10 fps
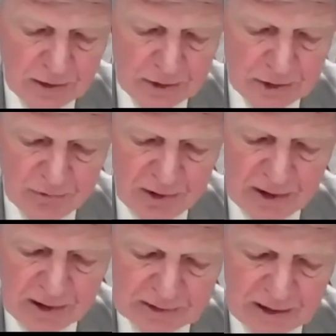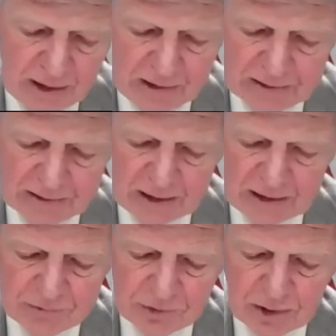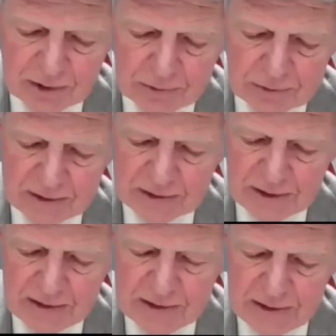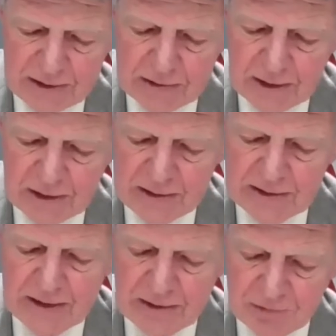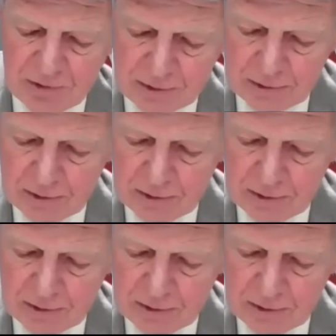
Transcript: serving as executive director since 1997.